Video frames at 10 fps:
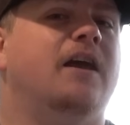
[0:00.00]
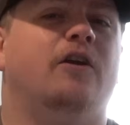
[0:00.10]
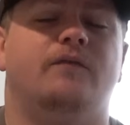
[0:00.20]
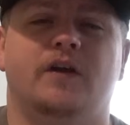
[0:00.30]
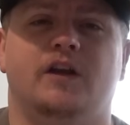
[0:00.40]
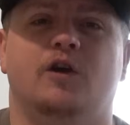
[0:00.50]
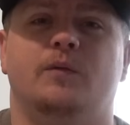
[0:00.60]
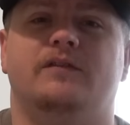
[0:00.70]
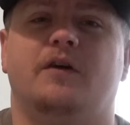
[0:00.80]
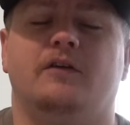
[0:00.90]
In our video,
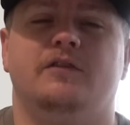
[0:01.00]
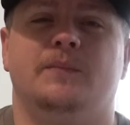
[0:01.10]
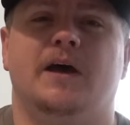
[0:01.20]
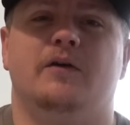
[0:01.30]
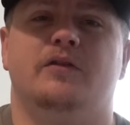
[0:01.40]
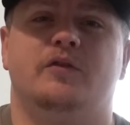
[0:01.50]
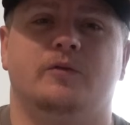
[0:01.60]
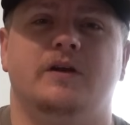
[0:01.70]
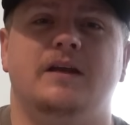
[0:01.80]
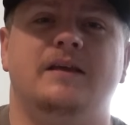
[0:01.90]
we talked about
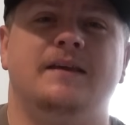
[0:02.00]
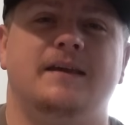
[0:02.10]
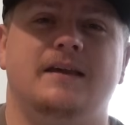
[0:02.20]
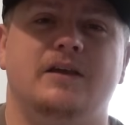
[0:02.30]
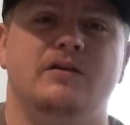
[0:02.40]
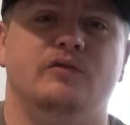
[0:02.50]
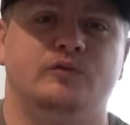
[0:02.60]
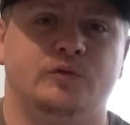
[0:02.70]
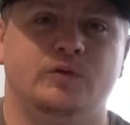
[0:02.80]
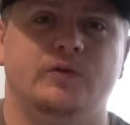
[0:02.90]
3 key
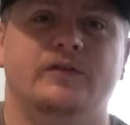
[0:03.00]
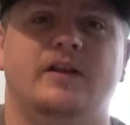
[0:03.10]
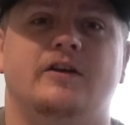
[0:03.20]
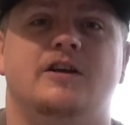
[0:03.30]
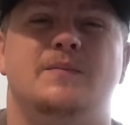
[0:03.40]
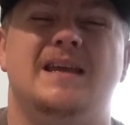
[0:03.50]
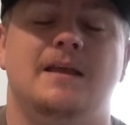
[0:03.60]
rules that are going to be